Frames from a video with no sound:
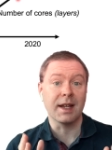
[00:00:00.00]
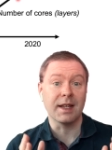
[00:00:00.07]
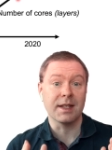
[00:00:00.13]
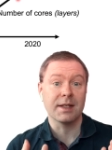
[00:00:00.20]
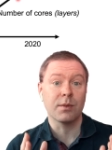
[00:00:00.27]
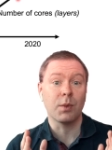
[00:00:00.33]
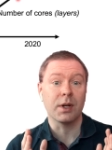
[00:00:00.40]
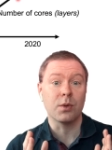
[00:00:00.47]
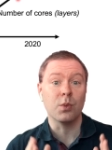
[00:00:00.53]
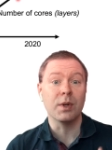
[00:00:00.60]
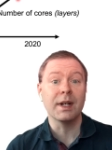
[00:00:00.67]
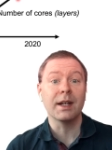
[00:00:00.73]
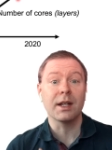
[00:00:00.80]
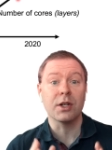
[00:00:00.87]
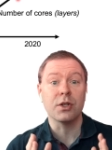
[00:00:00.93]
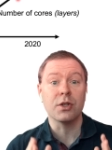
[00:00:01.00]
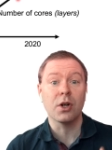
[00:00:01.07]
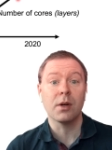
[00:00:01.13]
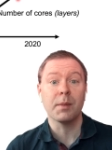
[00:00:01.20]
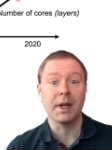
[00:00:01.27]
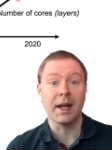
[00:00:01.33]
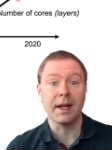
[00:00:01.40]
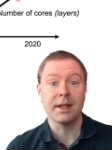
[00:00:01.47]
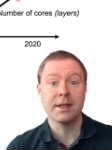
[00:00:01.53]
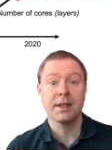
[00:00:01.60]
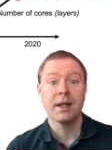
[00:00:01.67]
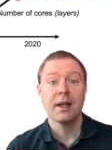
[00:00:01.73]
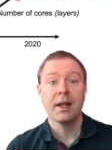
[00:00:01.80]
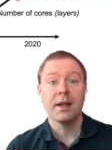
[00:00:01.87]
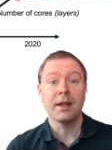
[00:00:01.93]
is what really
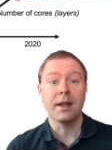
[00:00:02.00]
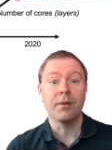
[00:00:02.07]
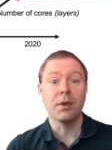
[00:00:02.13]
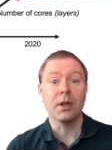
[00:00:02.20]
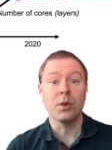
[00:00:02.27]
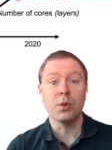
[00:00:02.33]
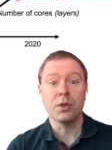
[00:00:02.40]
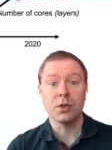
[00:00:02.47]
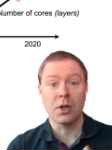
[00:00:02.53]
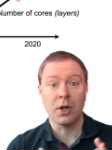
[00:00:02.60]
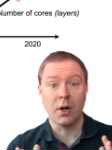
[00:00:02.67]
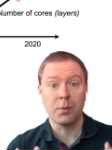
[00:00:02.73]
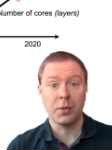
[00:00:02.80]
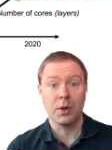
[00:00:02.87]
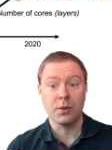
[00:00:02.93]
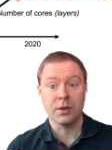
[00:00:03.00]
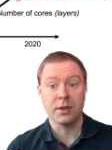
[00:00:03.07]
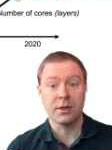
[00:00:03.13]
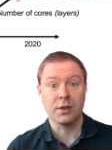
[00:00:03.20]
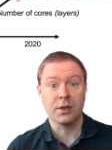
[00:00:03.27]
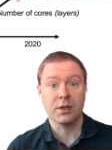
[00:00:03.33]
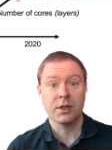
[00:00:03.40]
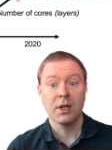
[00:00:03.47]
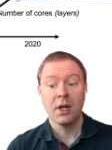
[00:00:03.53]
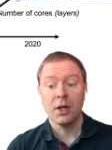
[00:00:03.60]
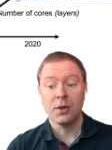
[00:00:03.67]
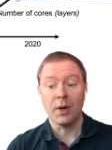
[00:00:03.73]
dominates the evolution of processors.